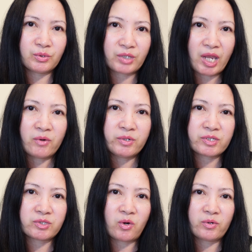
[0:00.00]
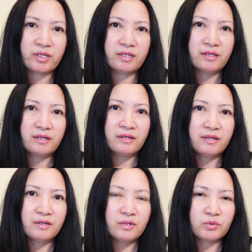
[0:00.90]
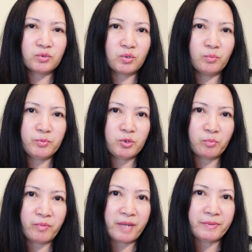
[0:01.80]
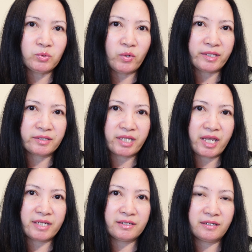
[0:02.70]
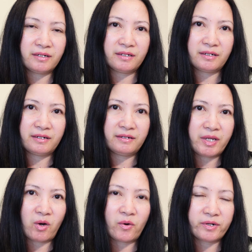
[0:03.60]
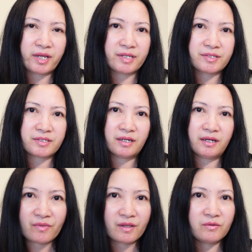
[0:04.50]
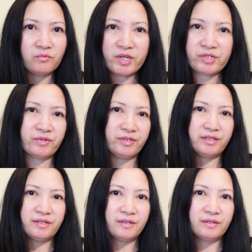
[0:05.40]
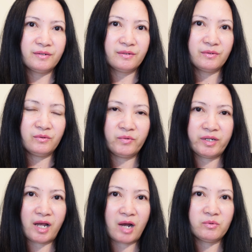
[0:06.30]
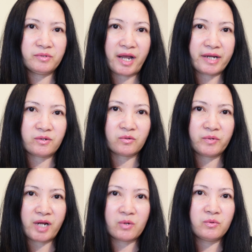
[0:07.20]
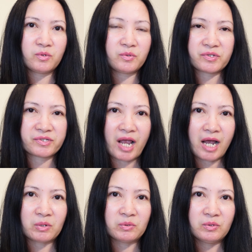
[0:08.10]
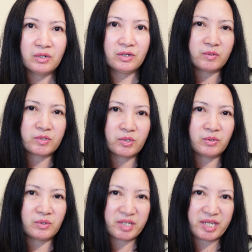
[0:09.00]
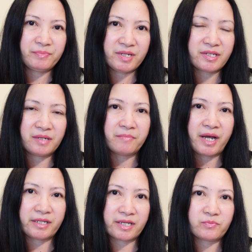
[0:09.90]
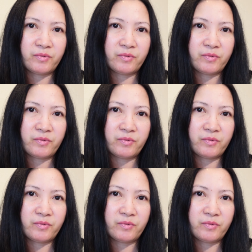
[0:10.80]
tell the story, should be able to entertain the audience visually without dialogue, without sound. So keep this in mind as